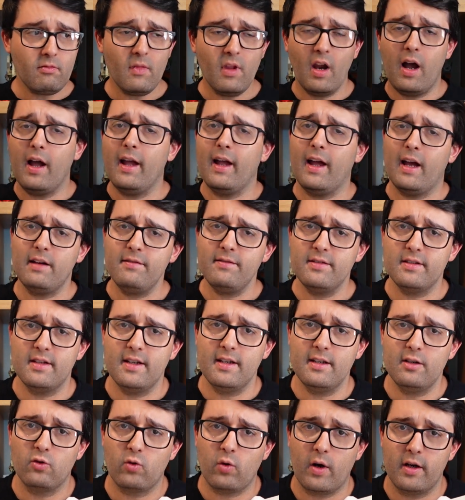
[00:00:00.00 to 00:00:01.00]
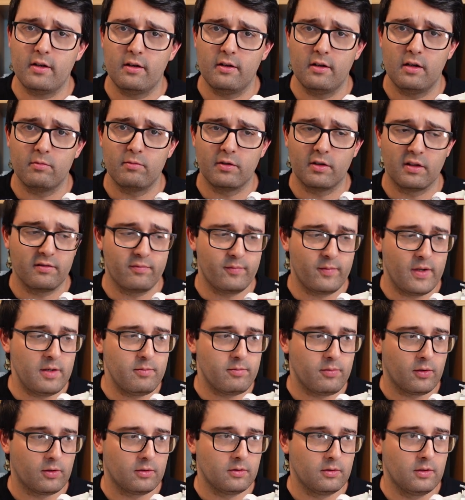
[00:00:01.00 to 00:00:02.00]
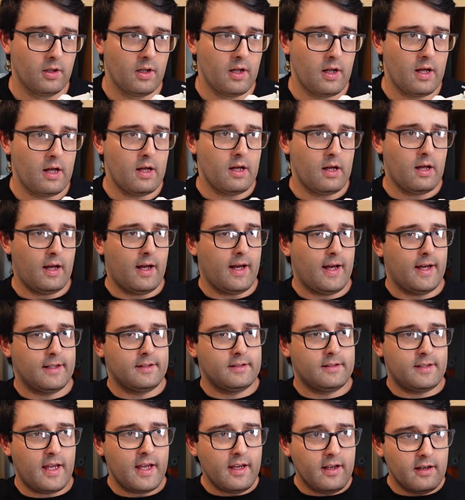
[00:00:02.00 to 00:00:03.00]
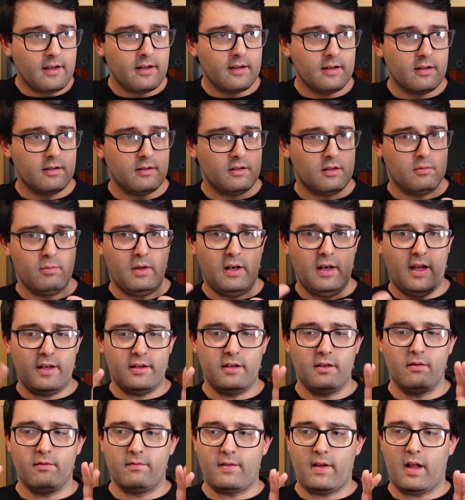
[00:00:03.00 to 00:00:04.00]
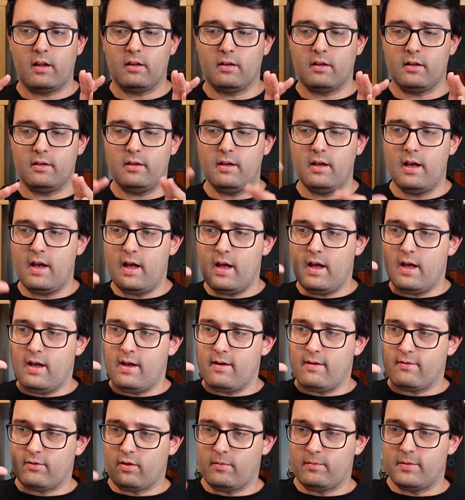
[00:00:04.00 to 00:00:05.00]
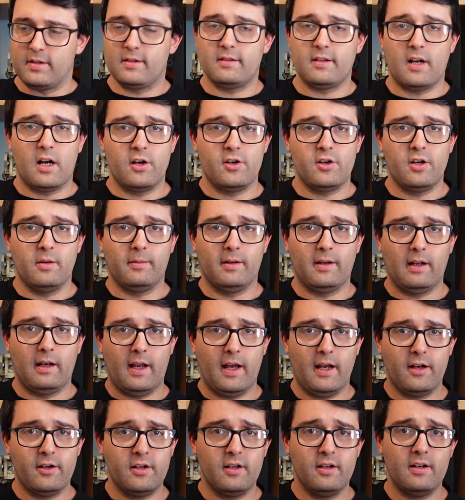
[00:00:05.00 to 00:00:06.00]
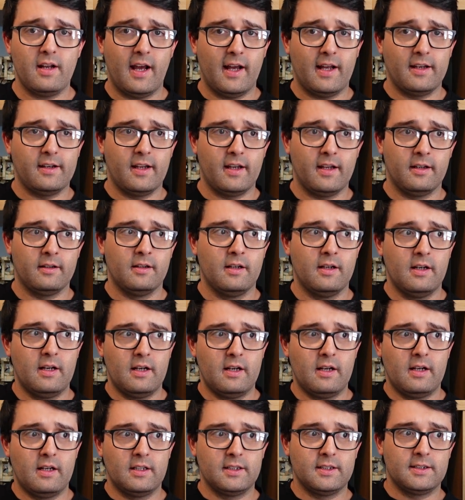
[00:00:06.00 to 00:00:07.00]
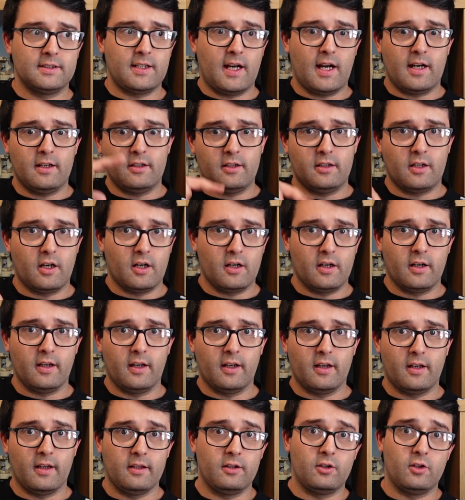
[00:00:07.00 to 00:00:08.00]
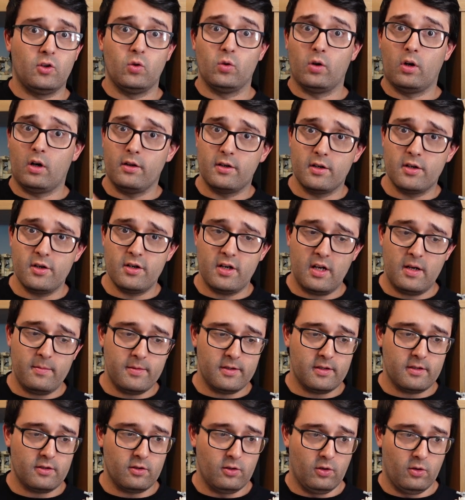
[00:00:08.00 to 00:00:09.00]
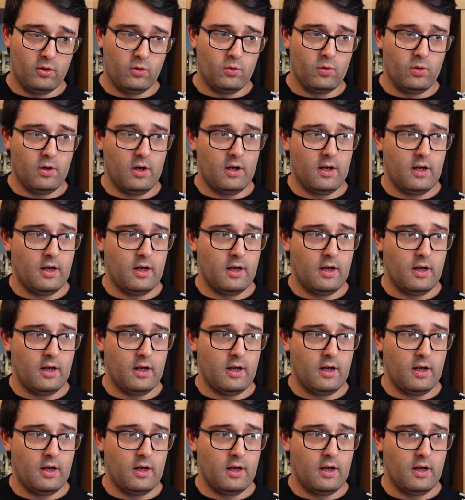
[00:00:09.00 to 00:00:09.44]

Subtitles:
I have seen quite a number of people take the Millennium Falcon from the Starship collection and then start turning it into other ships. So